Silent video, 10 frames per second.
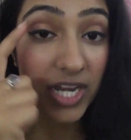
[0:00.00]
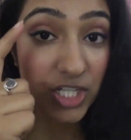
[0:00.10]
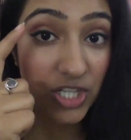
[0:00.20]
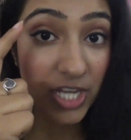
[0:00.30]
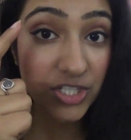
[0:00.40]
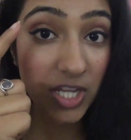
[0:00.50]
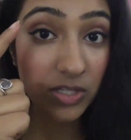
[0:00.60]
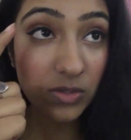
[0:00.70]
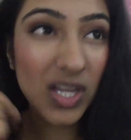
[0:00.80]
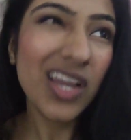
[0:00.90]
reddish
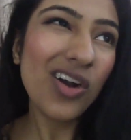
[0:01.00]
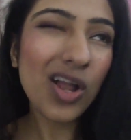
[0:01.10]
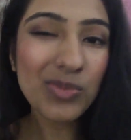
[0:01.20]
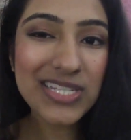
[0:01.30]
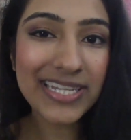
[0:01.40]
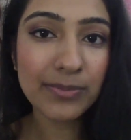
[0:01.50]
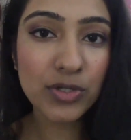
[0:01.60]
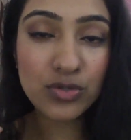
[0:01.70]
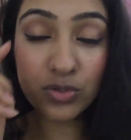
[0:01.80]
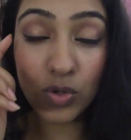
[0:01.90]
eyeshadow. Almost like a
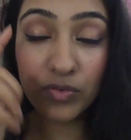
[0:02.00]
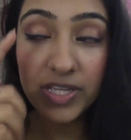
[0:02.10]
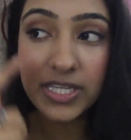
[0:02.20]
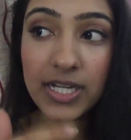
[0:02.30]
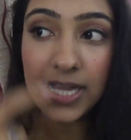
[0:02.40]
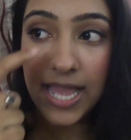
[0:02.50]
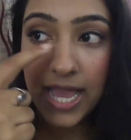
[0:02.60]
maroon over here.